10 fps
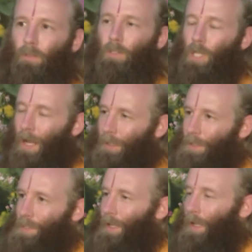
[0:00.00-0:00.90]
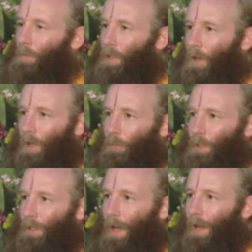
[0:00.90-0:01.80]
Chant his name along
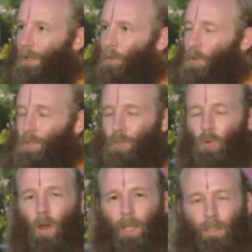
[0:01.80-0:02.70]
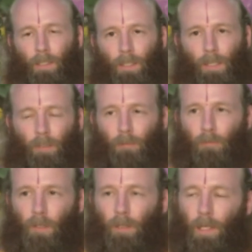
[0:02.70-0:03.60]
with that, or just quietly think
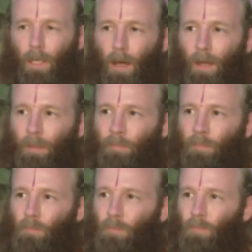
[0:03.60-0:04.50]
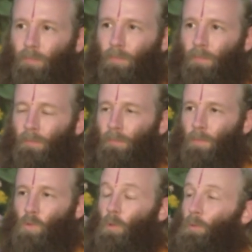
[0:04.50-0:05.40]
of the leela.
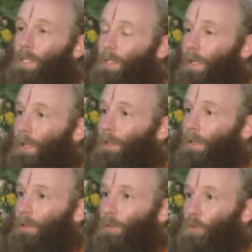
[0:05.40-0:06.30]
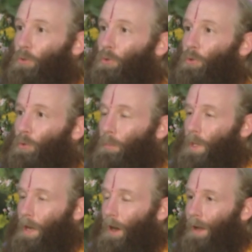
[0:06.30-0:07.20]
So when we say do Roop
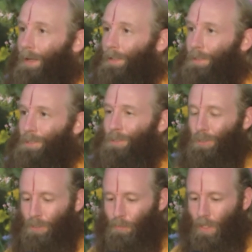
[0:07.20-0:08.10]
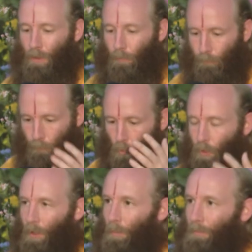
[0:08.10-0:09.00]
Dhyan, it doesn't just mean the
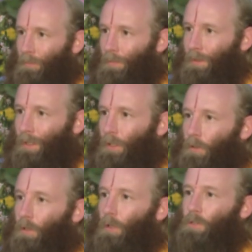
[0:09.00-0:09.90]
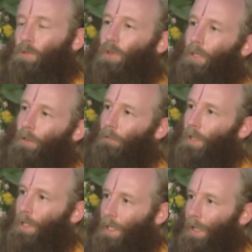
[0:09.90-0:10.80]
form. You can also think of a
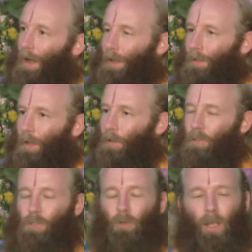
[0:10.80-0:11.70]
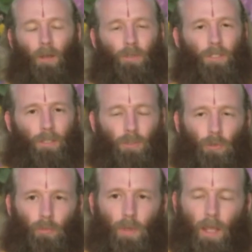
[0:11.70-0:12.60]
leela. That also counts as
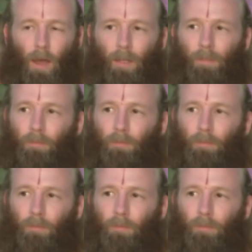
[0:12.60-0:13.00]
Roop Dhyan.